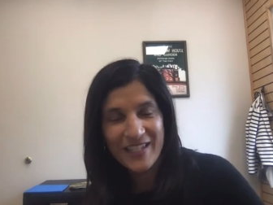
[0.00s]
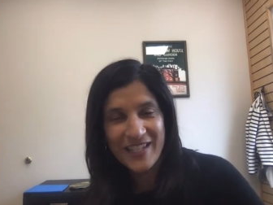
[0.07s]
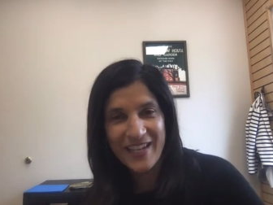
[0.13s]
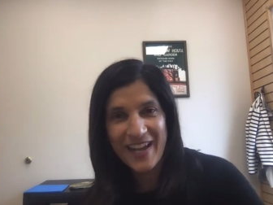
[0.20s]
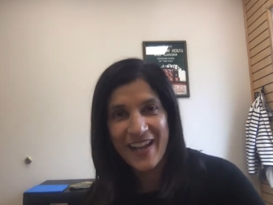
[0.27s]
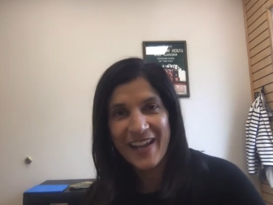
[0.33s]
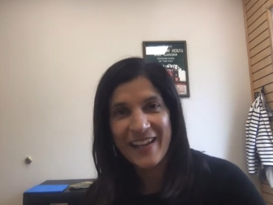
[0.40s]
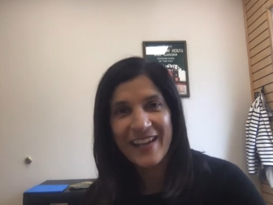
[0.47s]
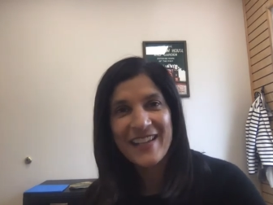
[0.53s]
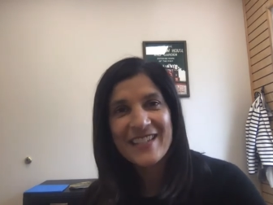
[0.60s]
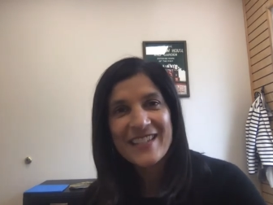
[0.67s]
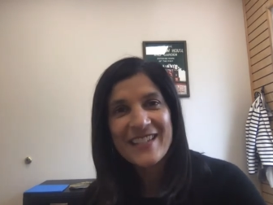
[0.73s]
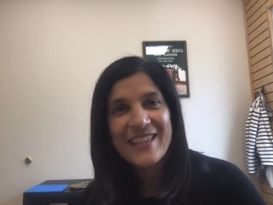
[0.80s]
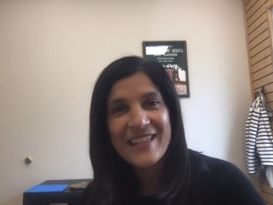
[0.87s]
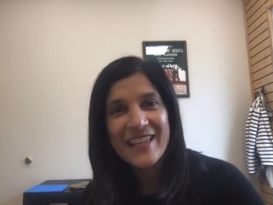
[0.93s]
today
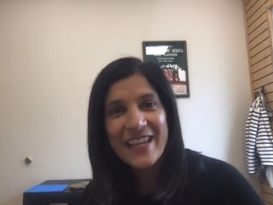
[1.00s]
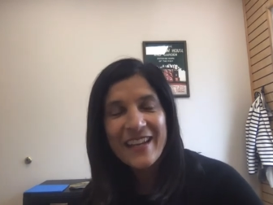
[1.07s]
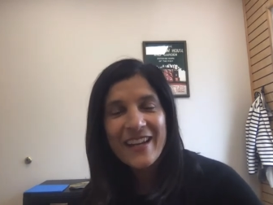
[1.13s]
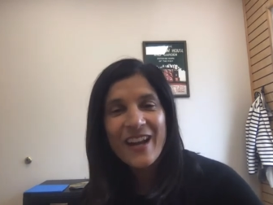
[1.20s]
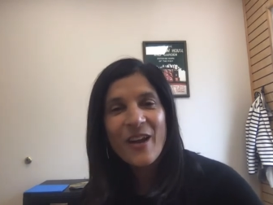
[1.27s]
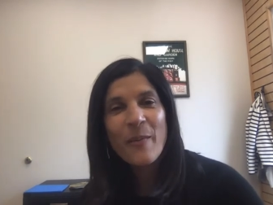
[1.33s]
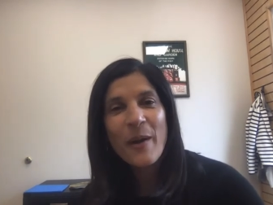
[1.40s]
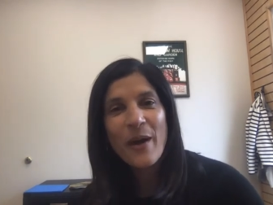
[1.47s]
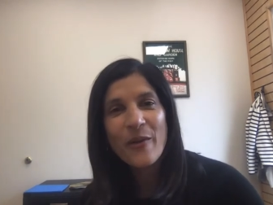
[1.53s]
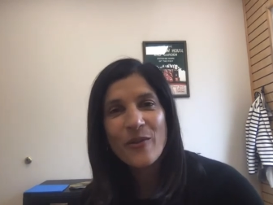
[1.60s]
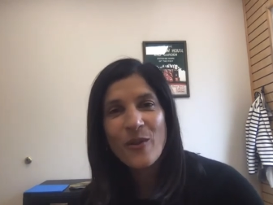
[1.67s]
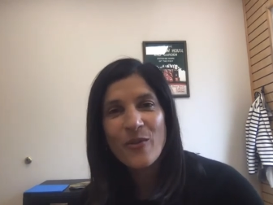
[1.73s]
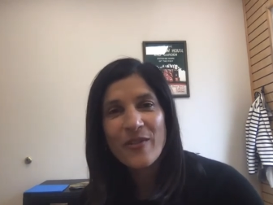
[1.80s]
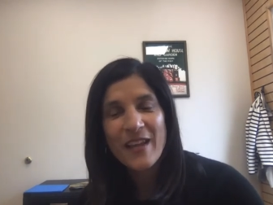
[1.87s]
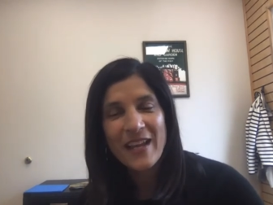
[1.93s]
is to think about
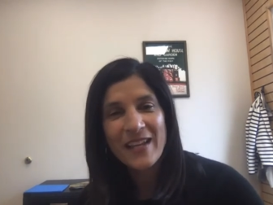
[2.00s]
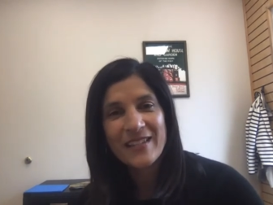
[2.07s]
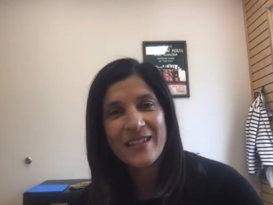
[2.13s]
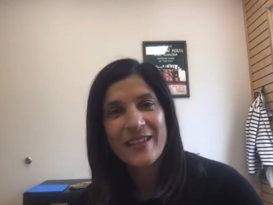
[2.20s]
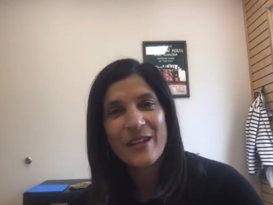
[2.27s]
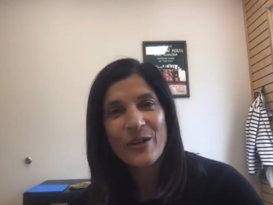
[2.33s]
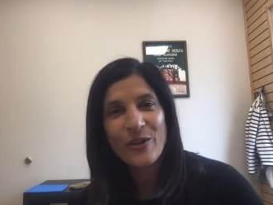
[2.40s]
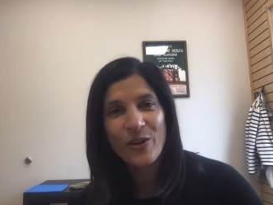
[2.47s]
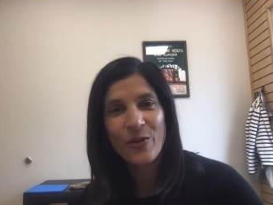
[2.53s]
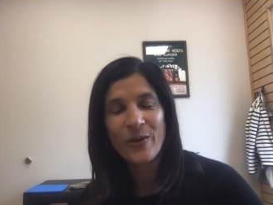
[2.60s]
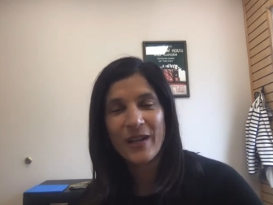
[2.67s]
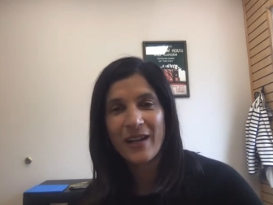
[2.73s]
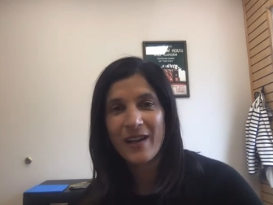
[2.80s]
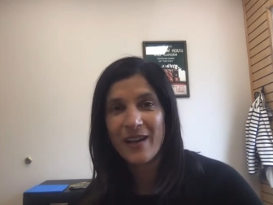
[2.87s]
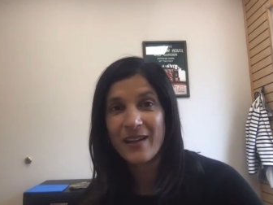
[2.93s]
the things that are
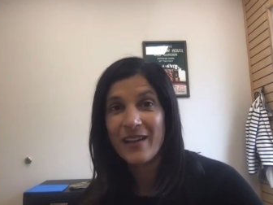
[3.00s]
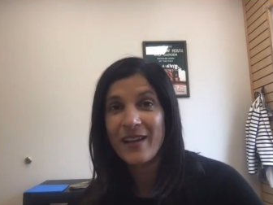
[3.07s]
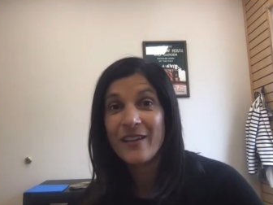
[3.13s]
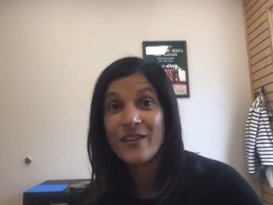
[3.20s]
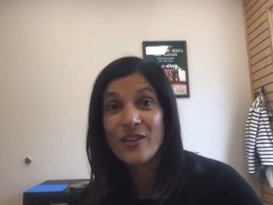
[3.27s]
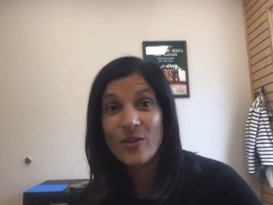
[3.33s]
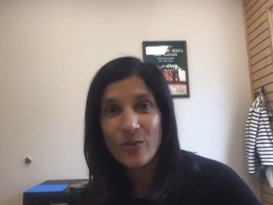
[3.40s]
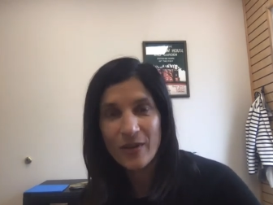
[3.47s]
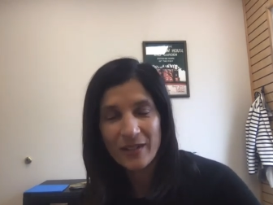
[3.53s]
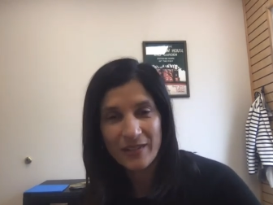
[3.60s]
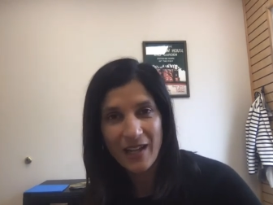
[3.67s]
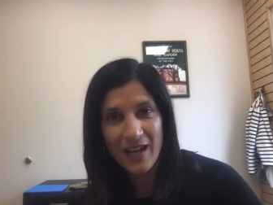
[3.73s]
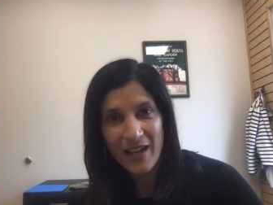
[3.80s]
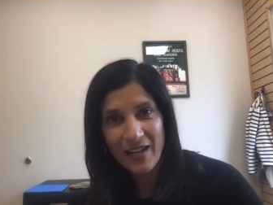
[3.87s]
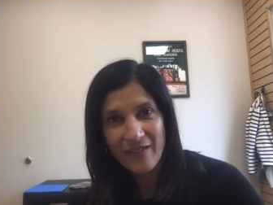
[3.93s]
going on in your
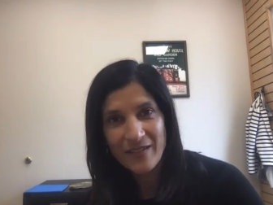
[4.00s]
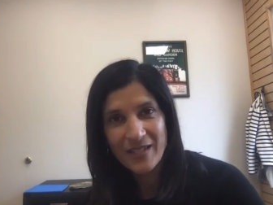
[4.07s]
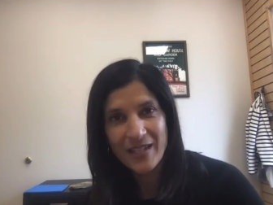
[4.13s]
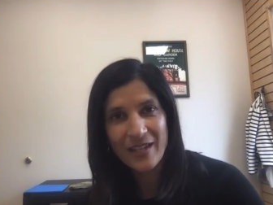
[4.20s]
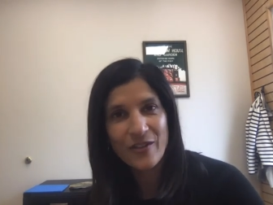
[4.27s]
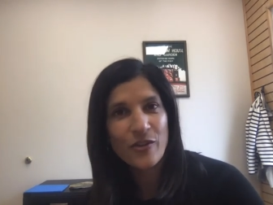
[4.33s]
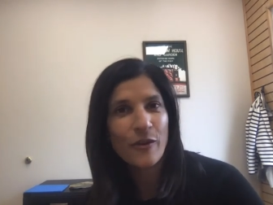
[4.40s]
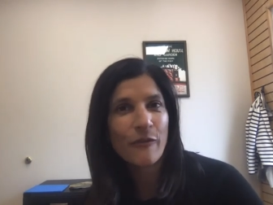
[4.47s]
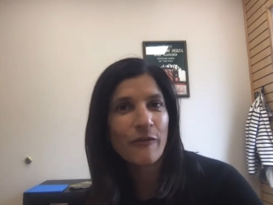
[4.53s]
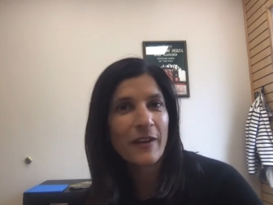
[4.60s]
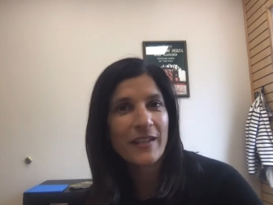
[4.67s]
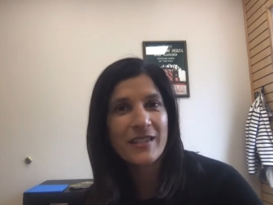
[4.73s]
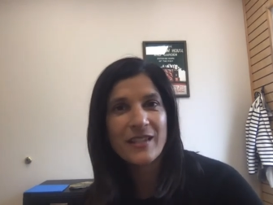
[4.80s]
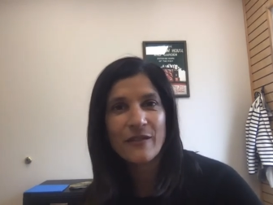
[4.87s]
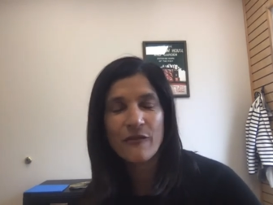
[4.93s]
lives, in your
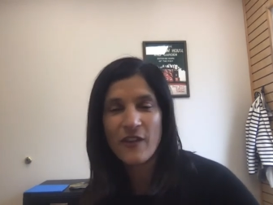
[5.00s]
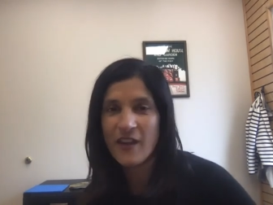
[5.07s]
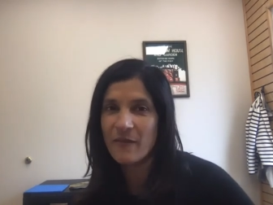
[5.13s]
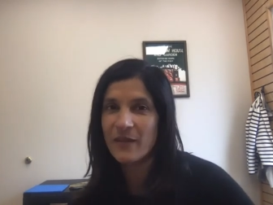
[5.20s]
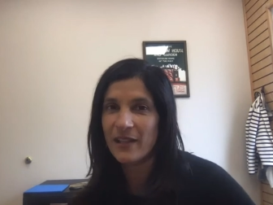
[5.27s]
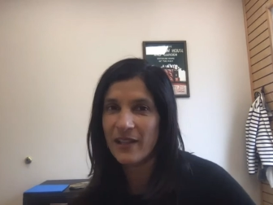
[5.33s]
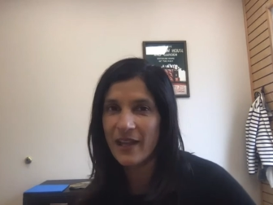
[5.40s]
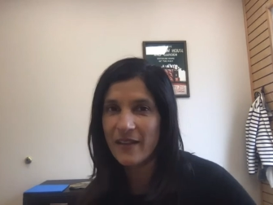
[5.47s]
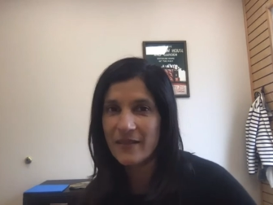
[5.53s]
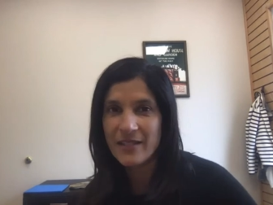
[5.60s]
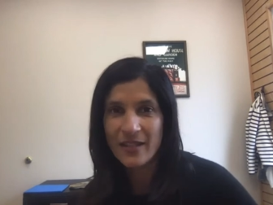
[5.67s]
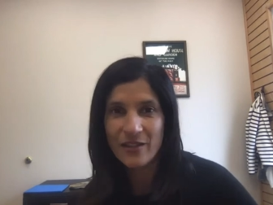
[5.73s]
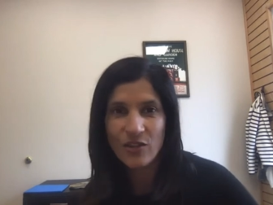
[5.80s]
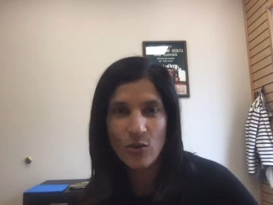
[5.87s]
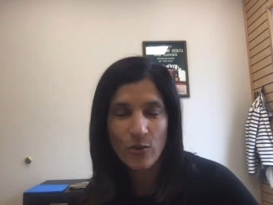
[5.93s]
friends and family lives,
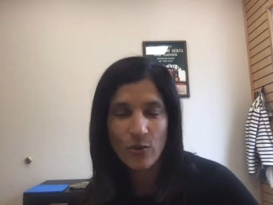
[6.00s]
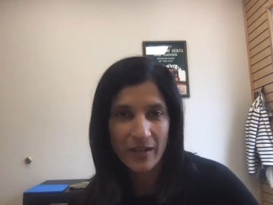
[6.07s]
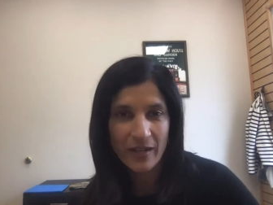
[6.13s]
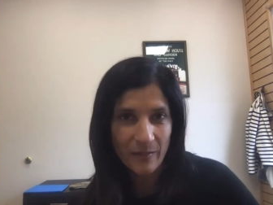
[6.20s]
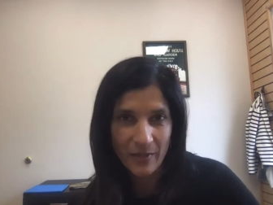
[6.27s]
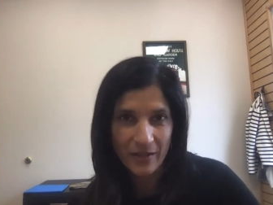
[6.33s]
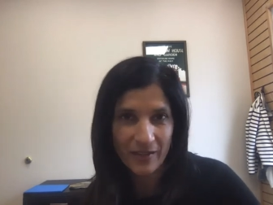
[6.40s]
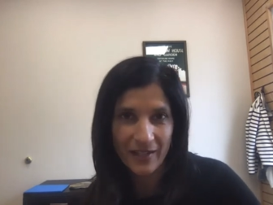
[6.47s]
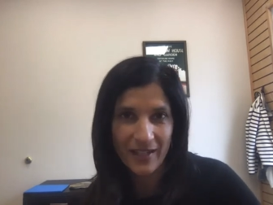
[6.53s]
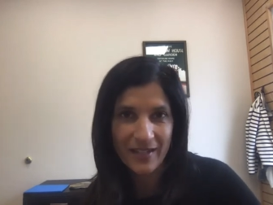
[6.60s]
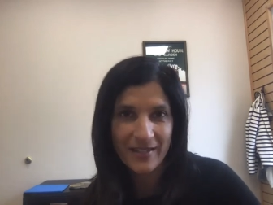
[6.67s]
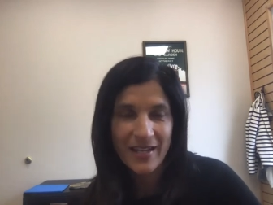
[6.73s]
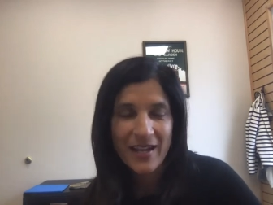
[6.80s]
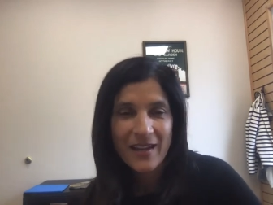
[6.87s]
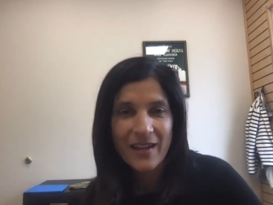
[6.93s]
in your
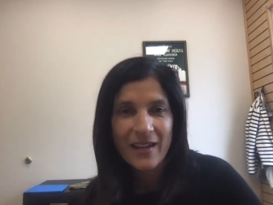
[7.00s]
communities,